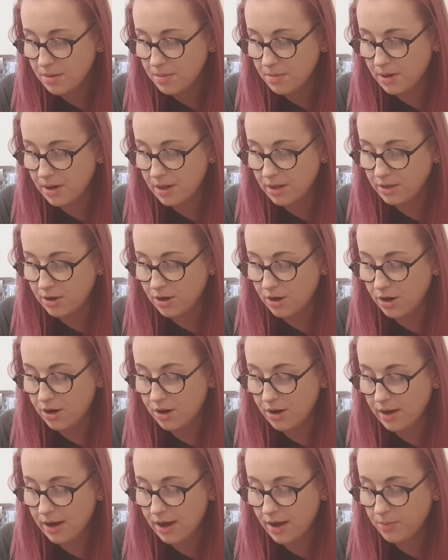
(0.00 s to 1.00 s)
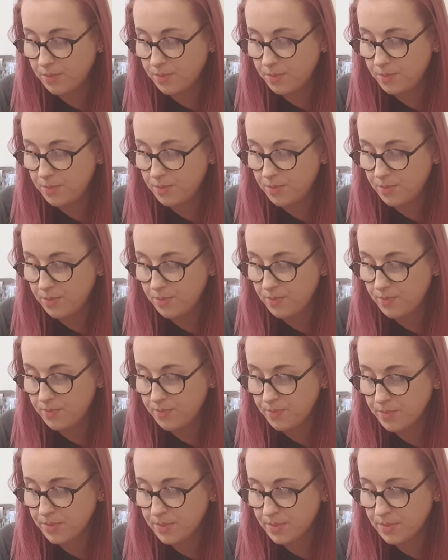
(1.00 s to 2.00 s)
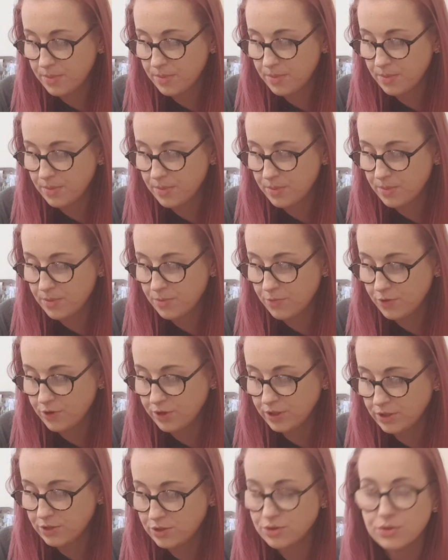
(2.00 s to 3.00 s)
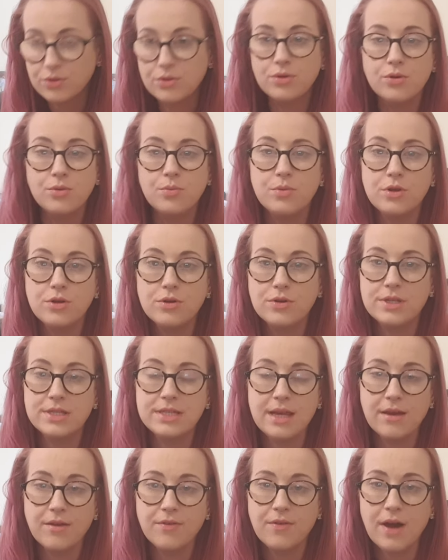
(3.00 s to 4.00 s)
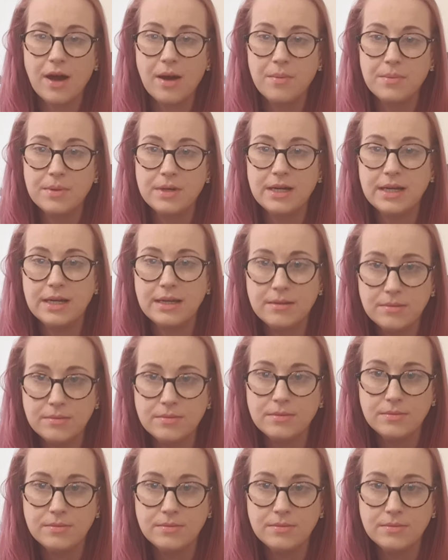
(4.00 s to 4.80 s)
But no, I really do hope the Rusek family